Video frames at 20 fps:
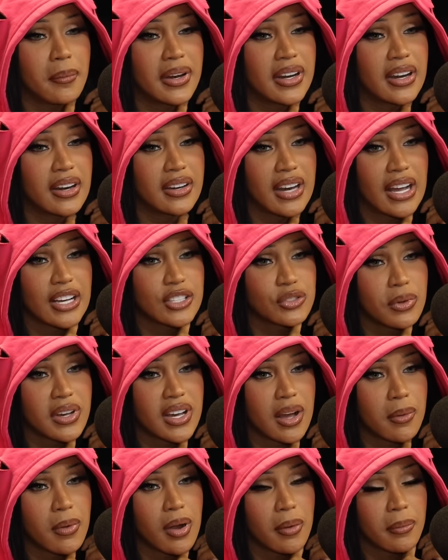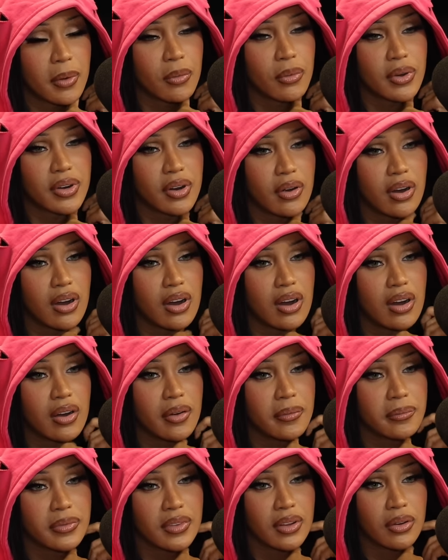I mean, next week I'm coming with a
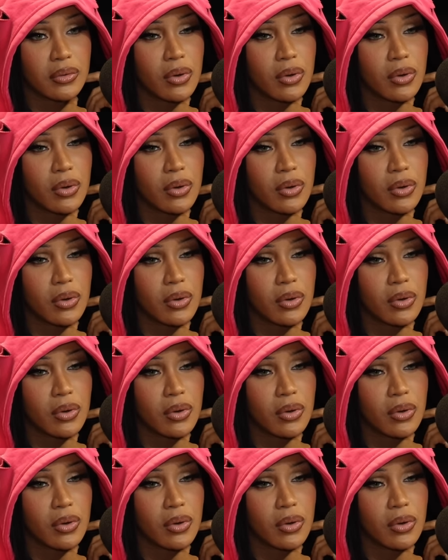um.